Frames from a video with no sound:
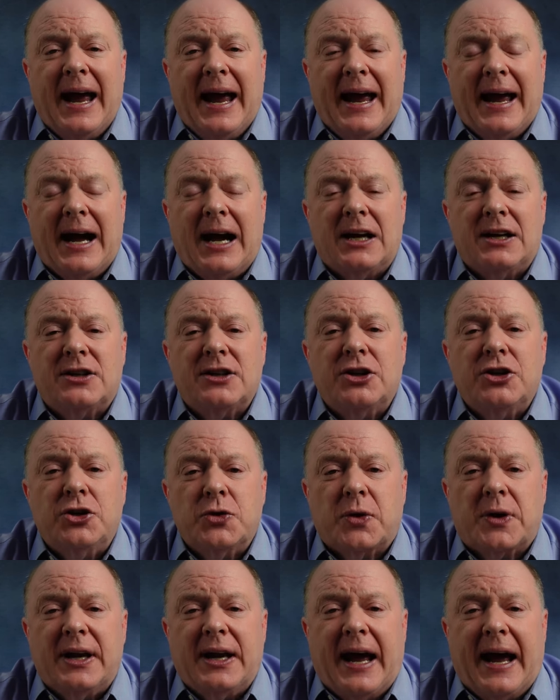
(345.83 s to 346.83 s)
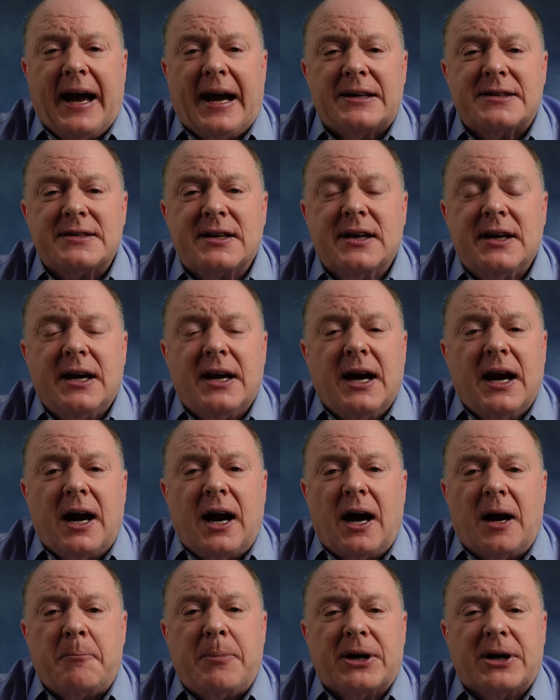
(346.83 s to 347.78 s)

and you can ask uh,